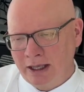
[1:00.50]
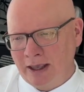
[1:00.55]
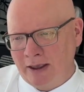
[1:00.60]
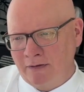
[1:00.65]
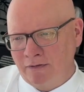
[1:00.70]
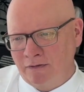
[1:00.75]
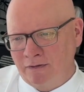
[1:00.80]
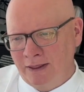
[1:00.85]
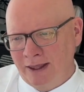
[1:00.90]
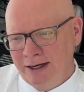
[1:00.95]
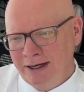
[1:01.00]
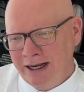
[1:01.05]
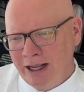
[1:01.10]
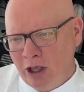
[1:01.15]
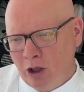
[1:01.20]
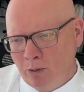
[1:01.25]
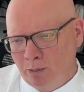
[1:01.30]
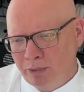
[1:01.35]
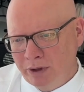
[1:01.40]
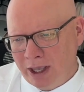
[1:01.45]
and then
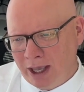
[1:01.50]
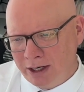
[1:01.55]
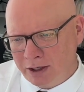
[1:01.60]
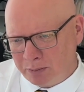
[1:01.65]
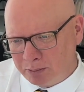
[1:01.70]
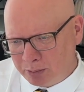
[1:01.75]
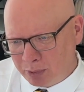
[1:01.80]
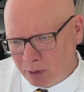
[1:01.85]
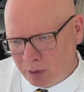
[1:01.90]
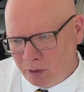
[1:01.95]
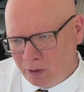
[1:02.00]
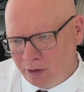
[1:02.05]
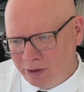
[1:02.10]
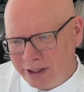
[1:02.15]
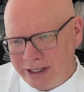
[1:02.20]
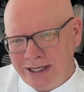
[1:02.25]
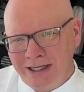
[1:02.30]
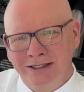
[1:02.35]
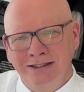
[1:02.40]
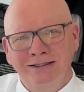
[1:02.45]
help kind of pull
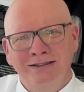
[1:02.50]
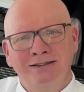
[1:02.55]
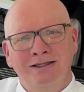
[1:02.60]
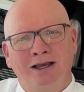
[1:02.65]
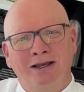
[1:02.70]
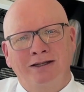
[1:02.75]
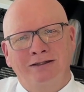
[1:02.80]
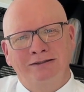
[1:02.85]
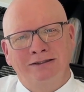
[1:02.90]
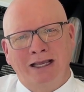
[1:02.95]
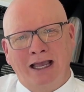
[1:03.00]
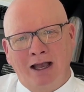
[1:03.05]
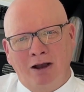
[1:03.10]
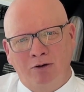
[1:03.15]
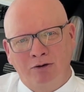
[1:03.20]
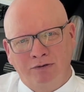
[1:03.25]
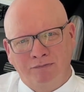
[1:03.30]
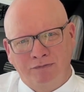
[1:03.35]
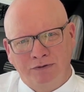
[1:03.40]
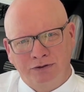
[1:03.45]
insights
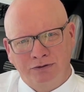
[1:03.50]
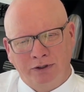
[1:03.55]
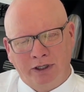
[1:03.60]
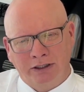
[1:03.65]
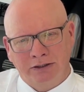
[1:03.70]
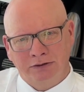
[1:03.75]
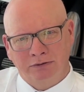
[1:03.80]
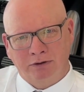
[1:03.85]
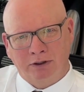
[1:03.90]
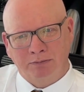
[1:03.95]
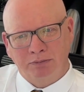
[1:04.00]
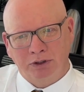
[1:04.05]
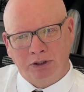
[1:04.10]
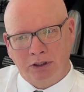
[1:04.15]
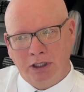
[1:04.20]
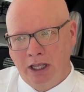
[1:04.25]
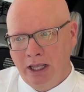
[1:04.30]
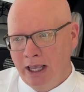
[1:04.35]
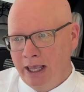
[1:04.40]
out of the transcription